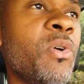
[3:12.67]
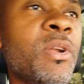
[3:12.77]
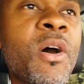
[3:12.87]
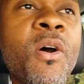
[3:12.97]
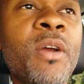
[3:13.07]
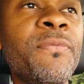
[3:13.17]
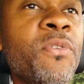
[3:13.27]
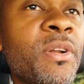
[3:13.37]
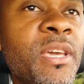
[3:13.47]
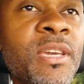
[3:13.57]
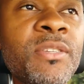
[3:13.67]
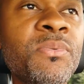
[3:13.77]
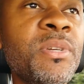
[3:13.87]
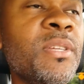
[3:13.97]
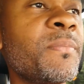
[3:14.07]
hard 4 days a
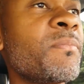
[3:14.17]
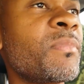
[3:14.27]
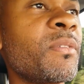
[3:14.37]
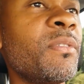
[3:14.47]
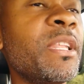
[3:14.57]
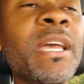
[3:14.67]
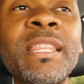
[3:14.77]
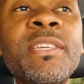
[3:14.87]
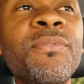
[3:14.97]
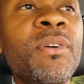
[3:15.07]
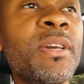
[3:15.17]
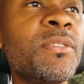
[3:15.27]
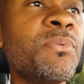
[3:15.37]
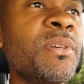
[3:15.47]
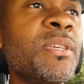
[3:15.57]
week, at least 4 days
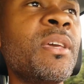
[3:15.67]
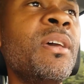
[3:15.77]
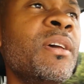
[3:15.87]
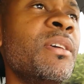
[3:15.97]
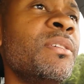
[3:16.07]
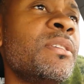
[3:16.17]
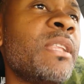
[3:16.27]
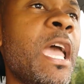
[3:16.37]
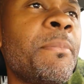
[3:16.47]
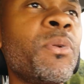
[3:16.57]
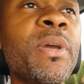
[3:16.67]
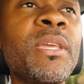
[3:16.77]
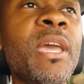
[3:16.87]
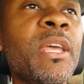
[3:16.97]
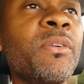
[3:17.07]
a week, slamming the
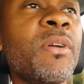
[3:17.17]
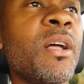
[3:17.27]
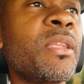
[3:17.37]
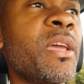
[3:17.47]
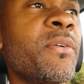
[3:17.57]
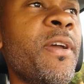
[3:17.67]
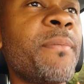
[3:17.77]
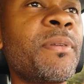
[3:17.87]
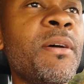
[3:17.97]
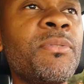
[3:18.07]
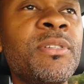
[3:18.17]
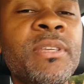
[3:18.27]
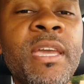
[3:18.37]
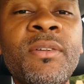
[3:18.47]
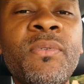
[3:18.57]
weight gainer, all of that crap, and I was
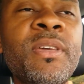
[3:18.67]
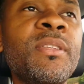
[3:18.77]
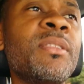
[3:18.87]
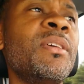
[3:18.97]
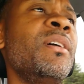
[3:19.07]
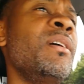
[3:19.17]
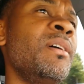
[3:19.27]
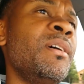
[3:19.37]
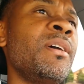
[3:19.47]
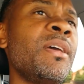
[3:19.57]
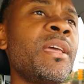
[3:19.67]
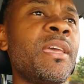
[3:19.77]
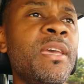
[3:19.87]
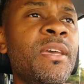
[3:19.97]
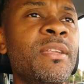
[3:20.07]
just gaining weight.
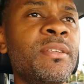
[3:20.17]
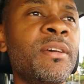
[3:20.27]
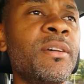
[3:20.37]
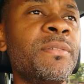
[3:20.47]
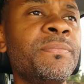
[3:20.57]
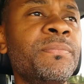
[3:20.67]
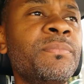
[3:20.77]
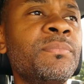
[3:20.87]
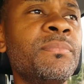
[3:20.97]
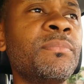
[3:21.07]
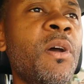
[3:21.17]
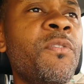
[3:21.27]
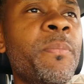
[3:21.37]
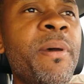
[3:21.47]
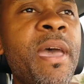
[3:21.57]
And
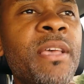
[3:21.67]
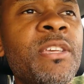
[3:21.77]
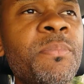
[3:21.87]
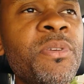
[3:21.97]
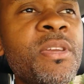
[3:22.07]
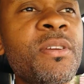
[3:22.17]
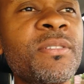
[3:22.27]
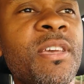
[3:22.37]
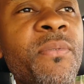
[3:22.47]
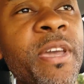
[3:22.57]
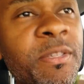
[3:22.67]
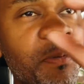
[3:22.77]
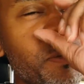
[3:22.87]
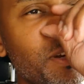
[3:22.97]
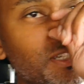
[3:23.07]
over the past couple years, that weight's
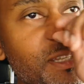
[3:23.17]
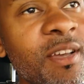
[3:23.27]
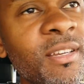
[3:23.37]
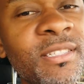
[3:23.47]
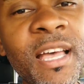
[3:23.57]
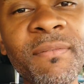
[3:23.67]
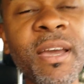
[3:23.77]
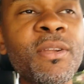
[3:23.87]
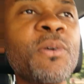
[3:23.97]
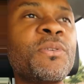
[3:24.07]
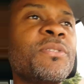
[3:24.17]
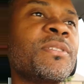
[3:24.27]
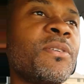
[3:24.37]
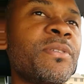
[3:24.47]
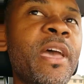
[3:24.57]
pretty much stuck because I've gotten older.
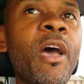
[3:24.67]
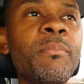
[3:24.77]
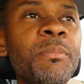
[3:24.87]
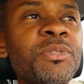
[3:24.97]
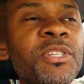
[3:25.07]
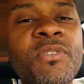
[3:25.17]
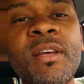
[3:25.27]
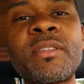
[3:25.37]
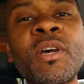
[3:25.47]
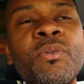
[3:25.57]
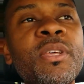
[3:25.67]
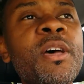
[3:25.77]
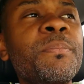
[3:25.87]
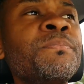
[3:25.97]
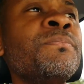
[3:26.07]
So now I'm just trying to tone it up.